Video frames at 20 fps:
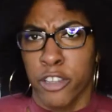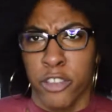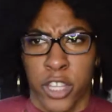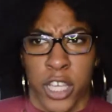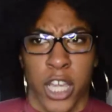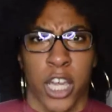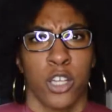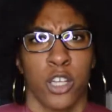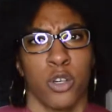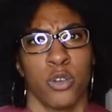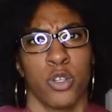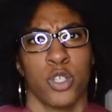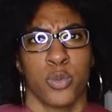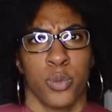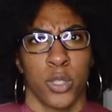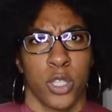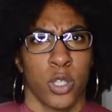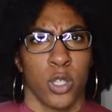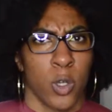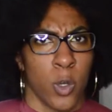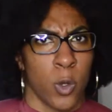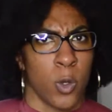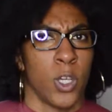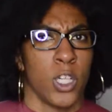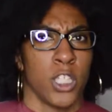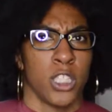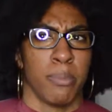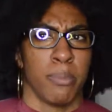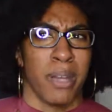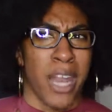thing I noticed with the
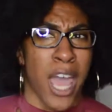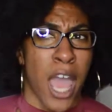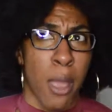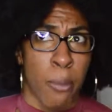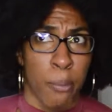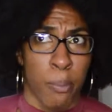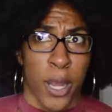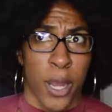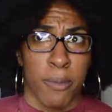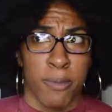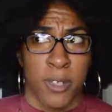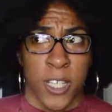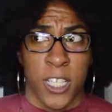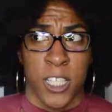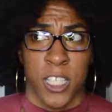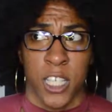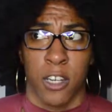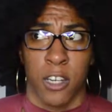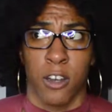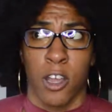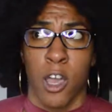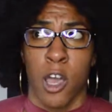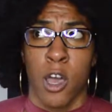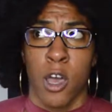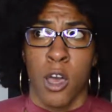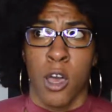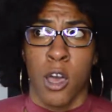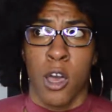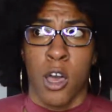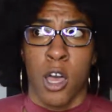course, Manhattan Prep doesn't
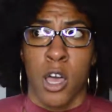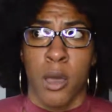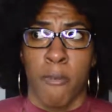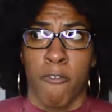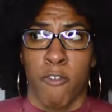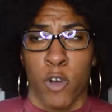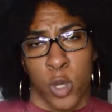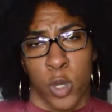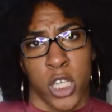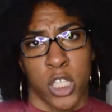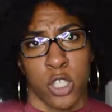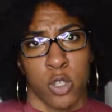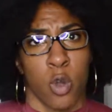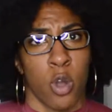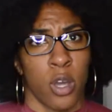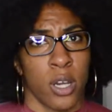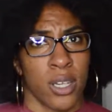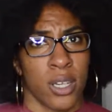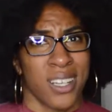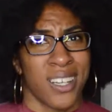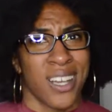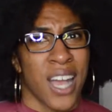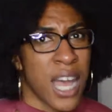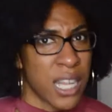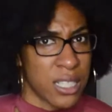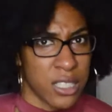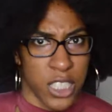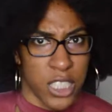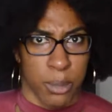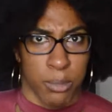focus on
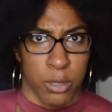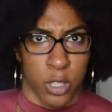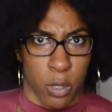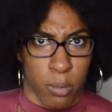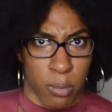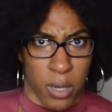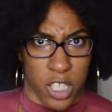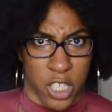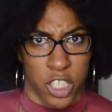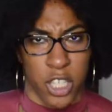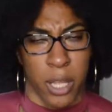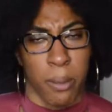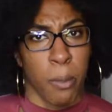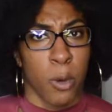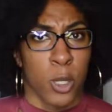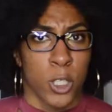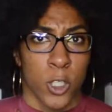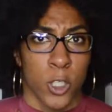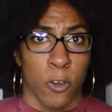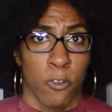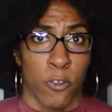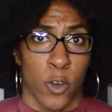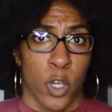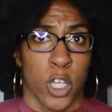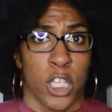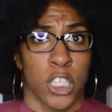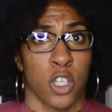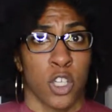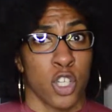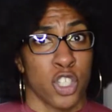concepts so much. They more so
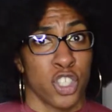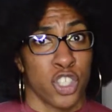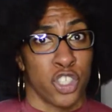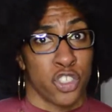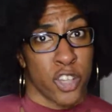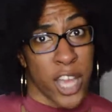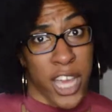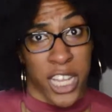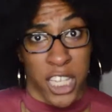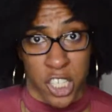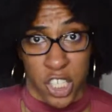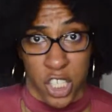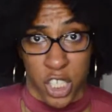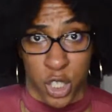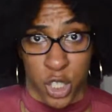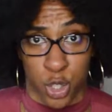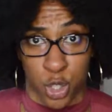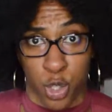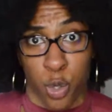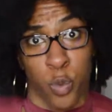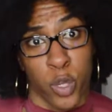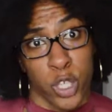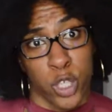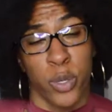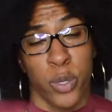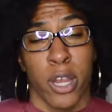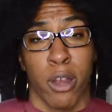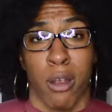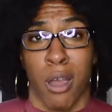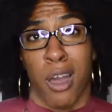focus on strategies. So when you
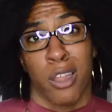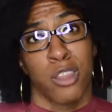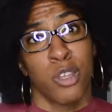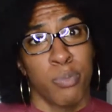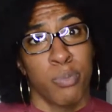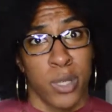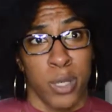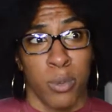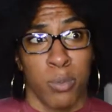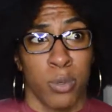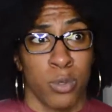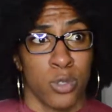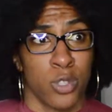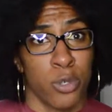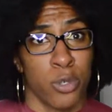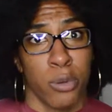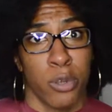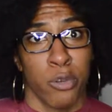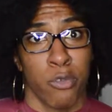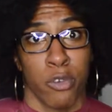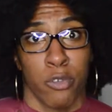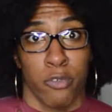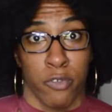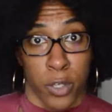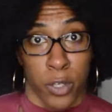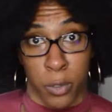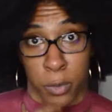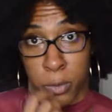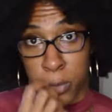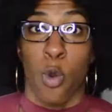hear other people doing
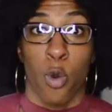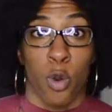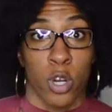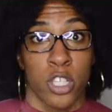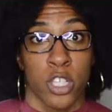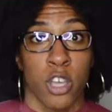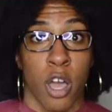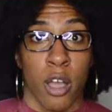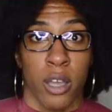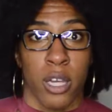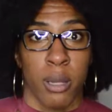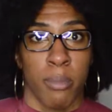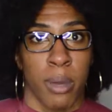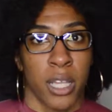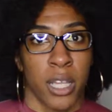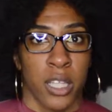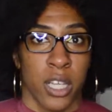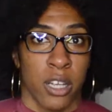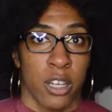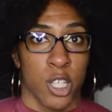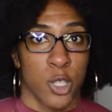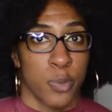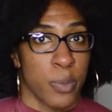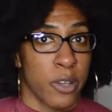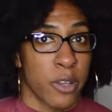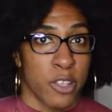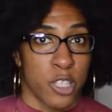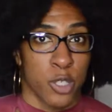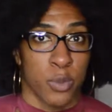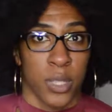reviews or talking about their
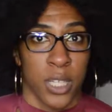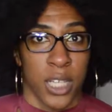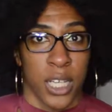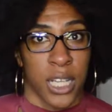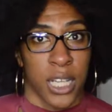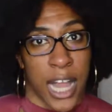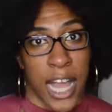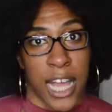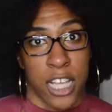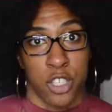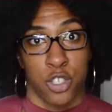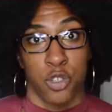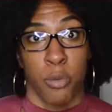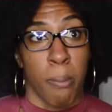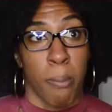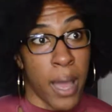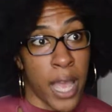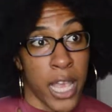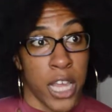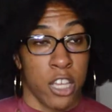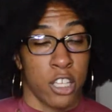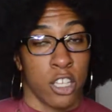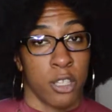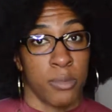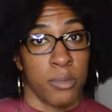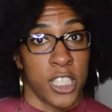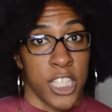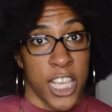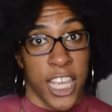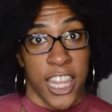experience with the class, you might hear
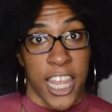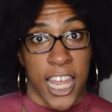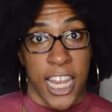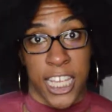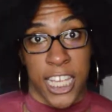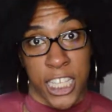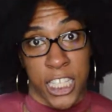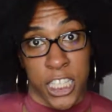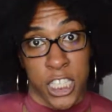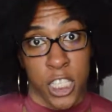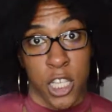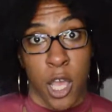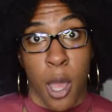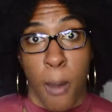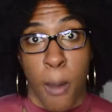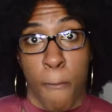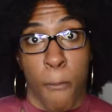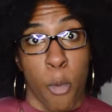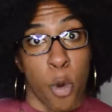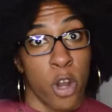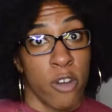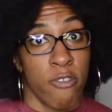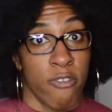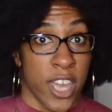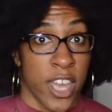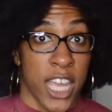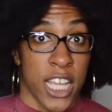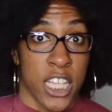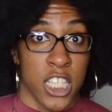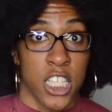them say that it's more
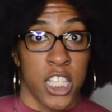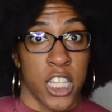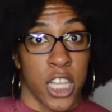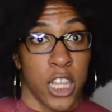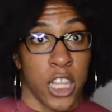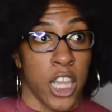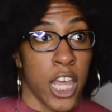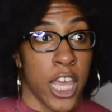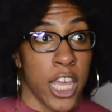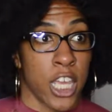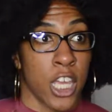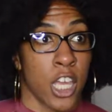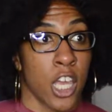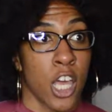advanced than like